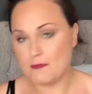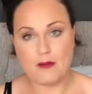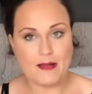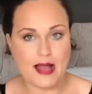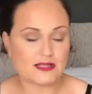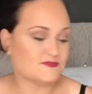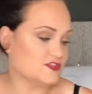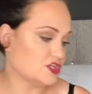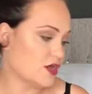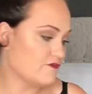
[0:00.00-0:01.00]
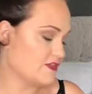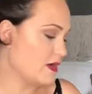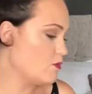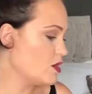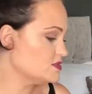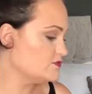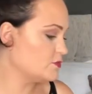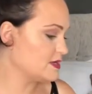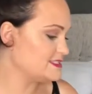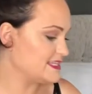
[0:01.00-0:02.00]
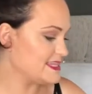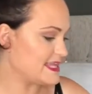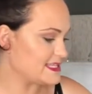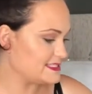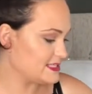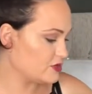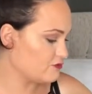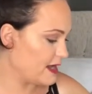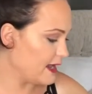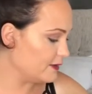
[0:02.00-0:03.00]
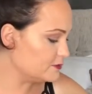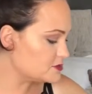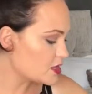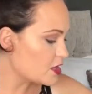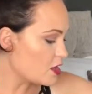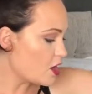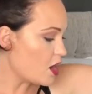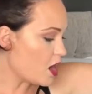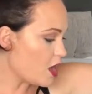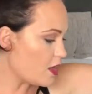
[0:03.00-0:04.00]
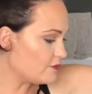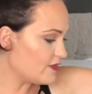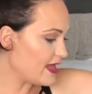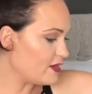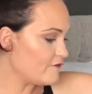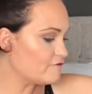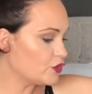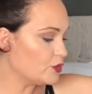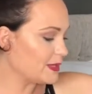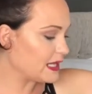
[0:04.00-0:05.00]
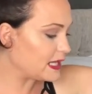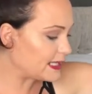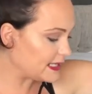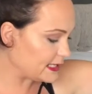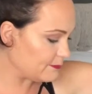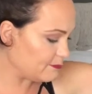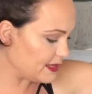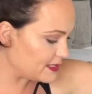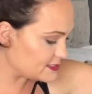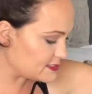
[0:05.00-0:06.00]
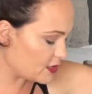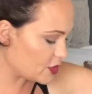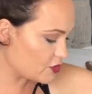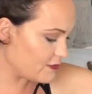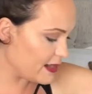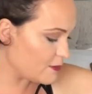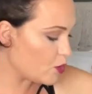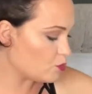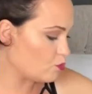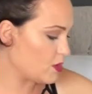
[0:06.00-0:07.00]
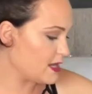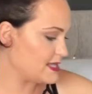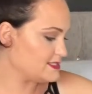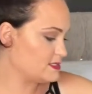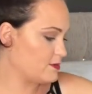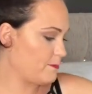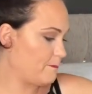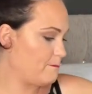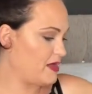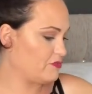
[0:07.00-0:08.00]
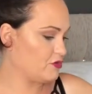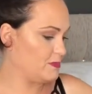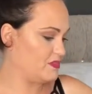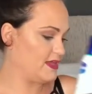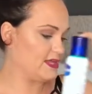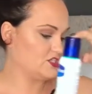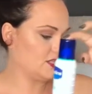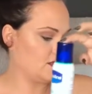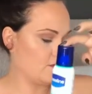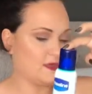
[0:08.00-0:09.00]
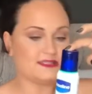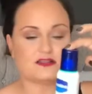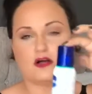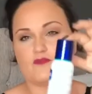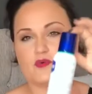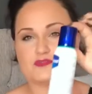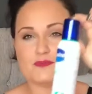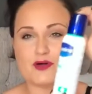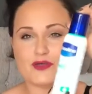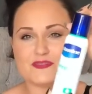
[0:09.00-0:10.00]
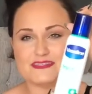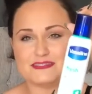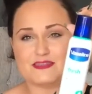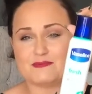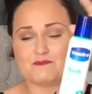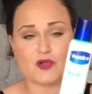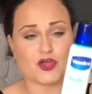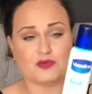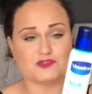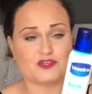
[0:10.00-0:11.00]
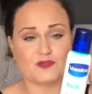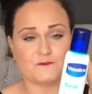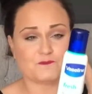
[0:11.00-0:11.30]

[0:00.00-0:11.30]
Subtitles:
mum hacks video for that one. If you want to see, that's the ground. And then a few cleaning bits that I've grabbed. Oh, one last bathroomy thing actually that I missed off was my go-to